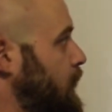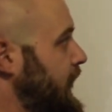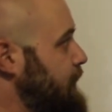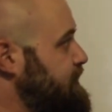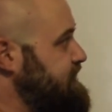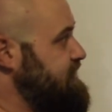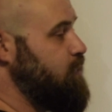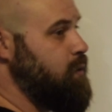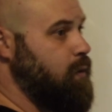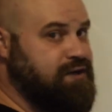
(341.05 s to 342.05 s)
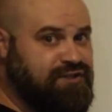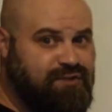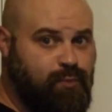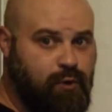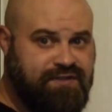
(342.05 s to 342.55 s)
what happens is when we watch a
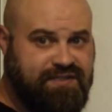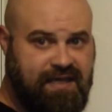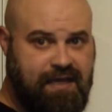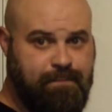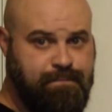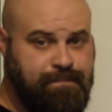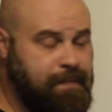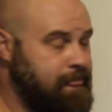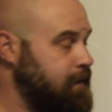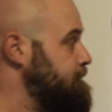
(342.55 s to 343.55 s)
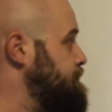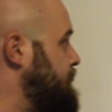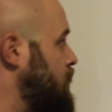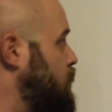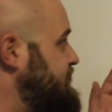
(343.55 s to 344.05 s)
sports team,
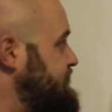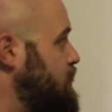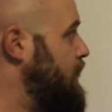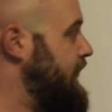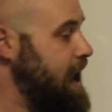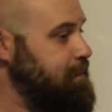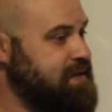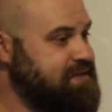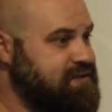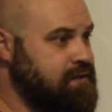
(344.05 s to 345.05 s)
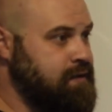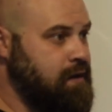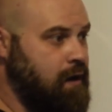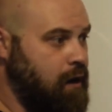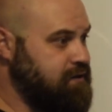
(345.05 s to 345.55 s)
we see what happens.
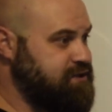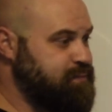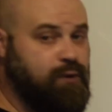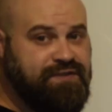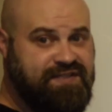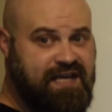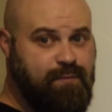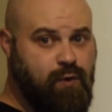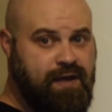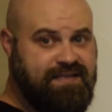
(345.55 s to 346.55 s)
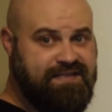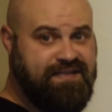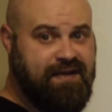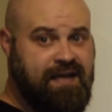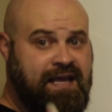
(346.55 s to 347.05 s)
Our sports team wins,
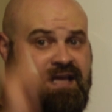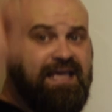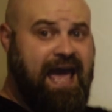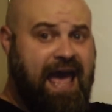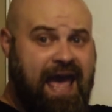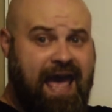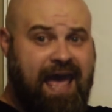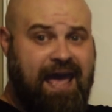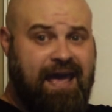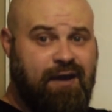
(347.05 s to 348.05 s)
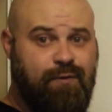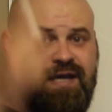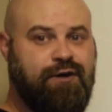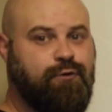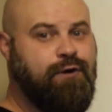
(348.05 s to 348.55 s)
and yay, we
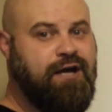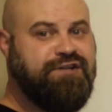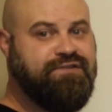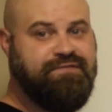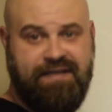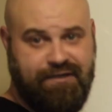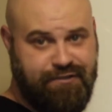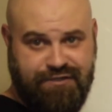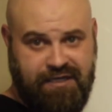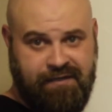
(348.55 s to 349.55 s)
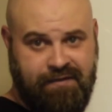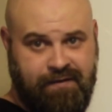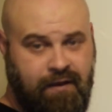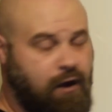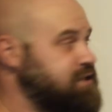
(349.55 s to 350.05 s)
get a rush of energy.
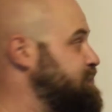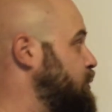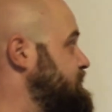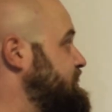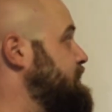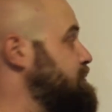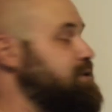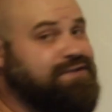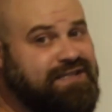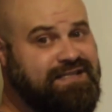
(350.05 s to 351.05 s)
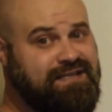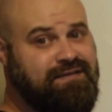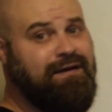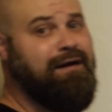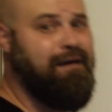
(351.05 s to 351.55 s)
Our sports team loses,
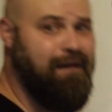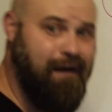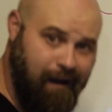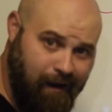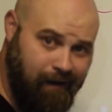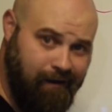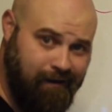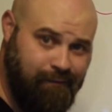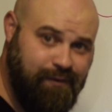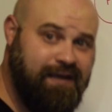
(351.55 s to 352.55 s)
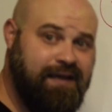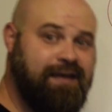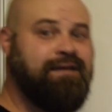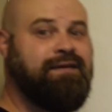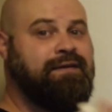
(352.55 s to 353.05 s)
and we
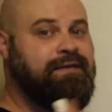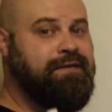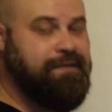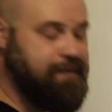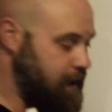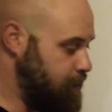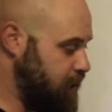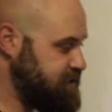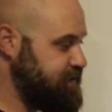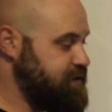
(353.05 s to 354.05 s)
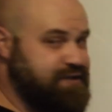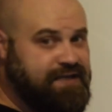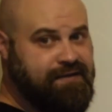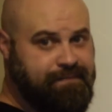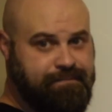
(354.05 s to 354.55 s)
get a bunch of
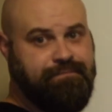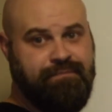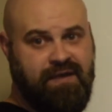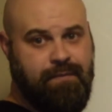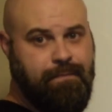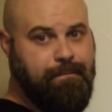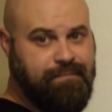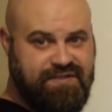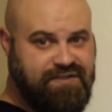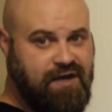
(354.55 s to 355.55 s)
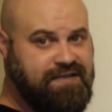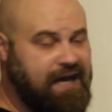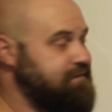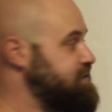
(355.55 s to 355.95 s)
energy sucked out of